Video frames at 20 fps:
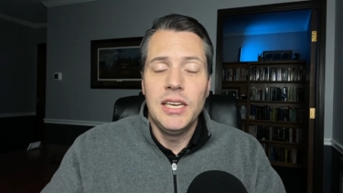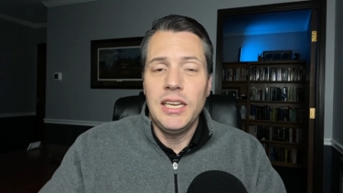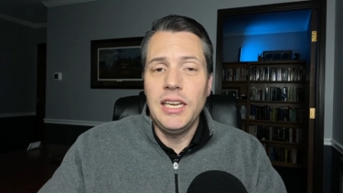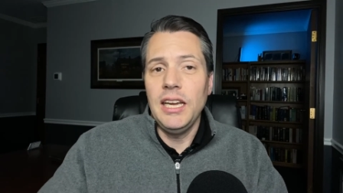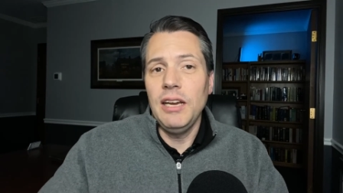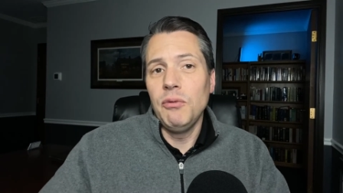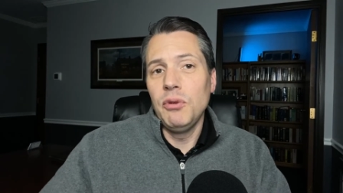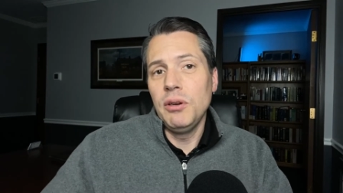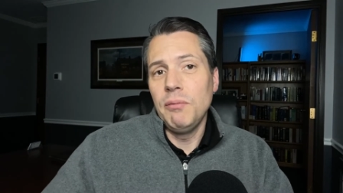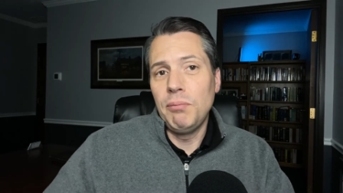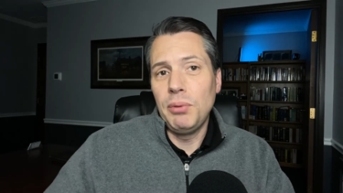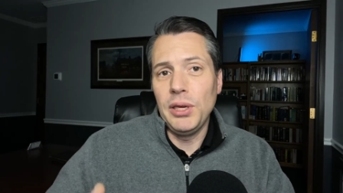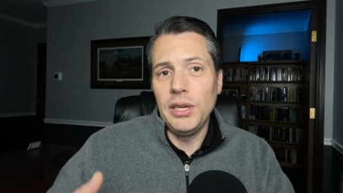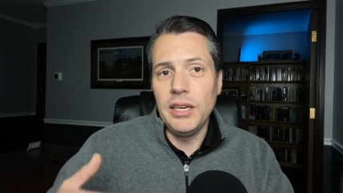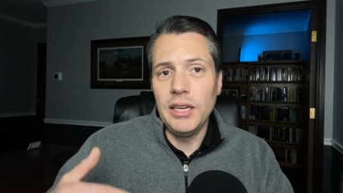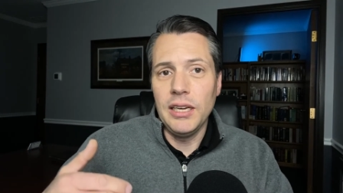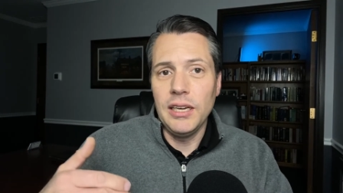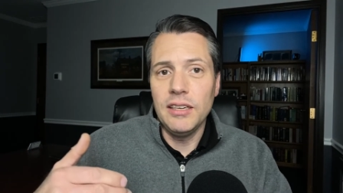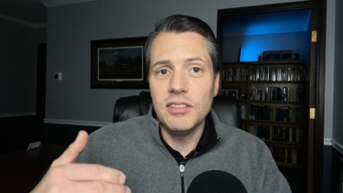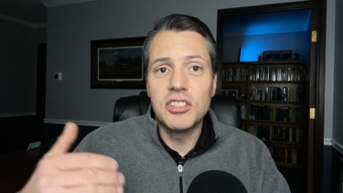it would
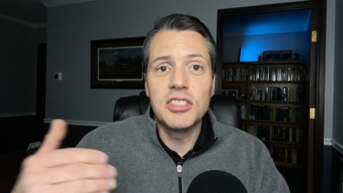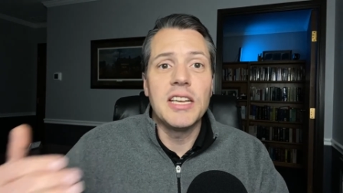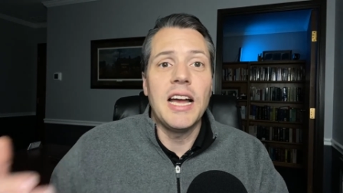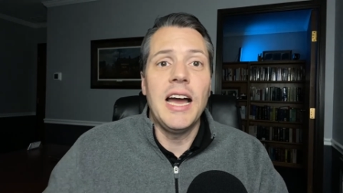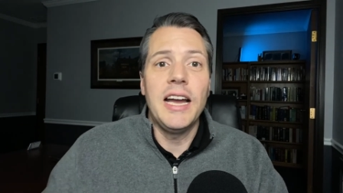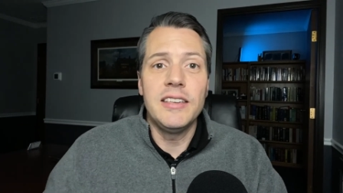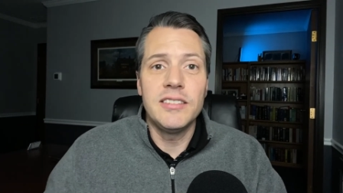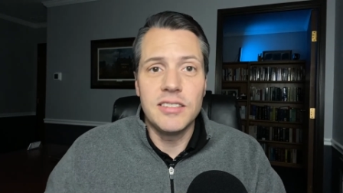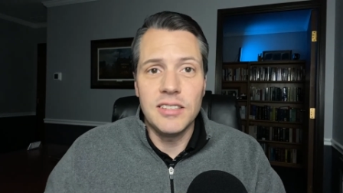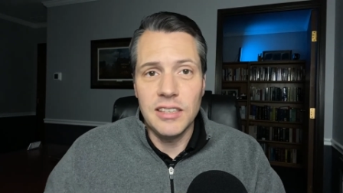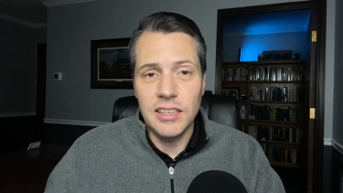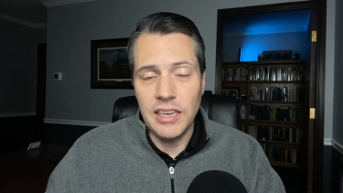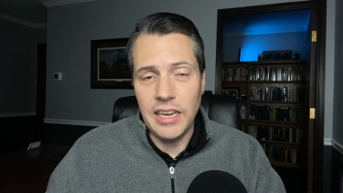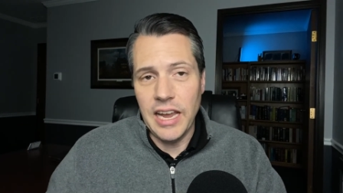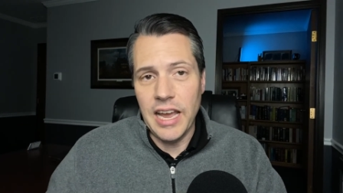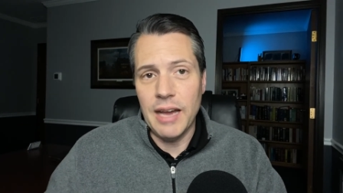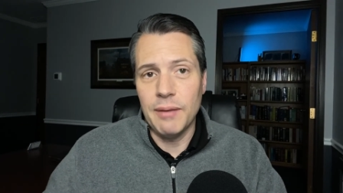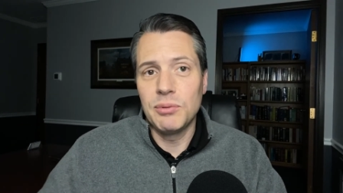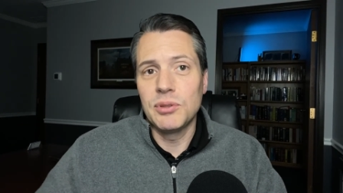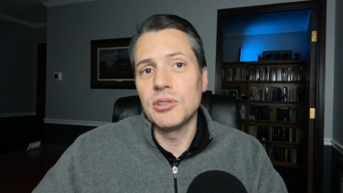be science in the
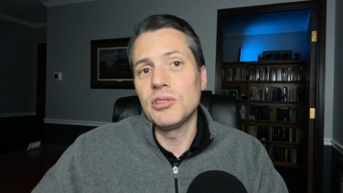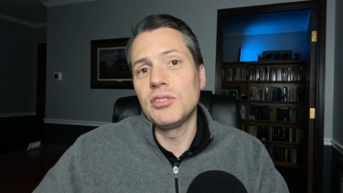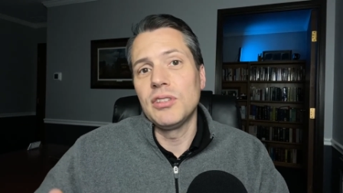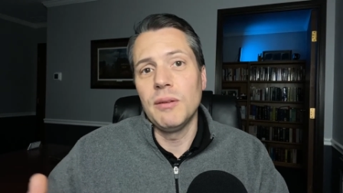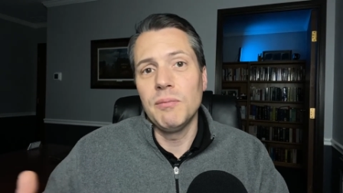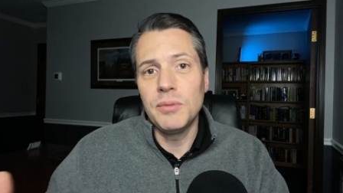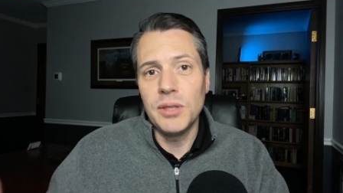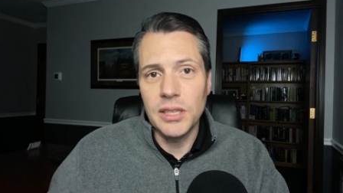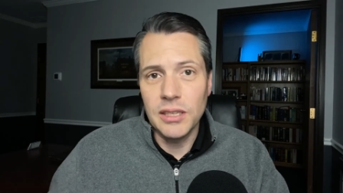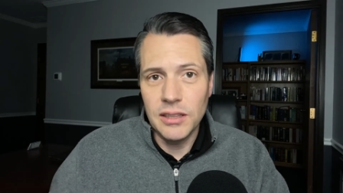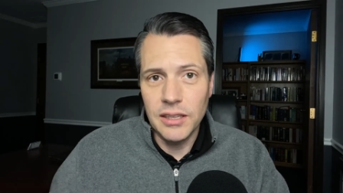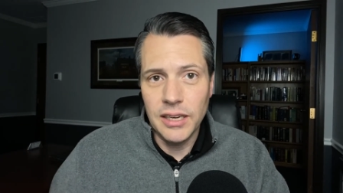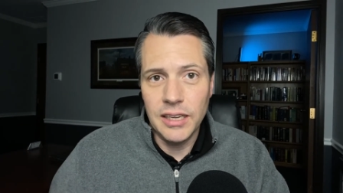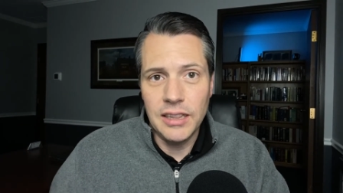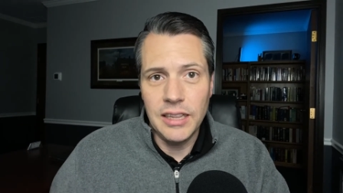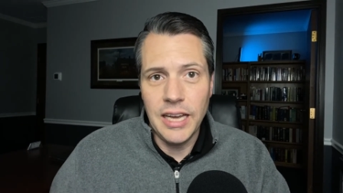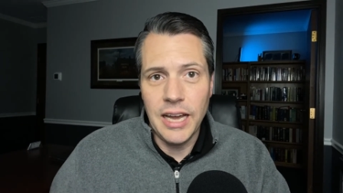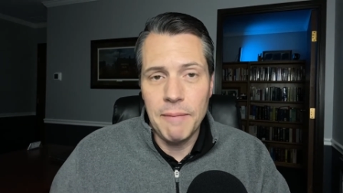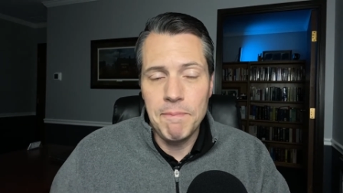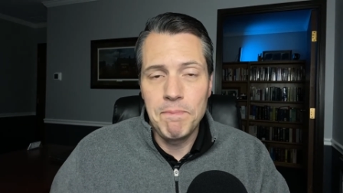gaps or something like
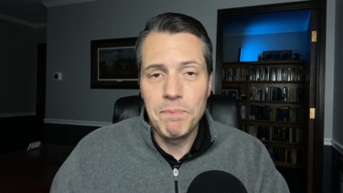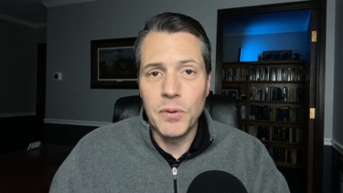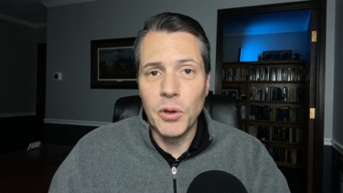that.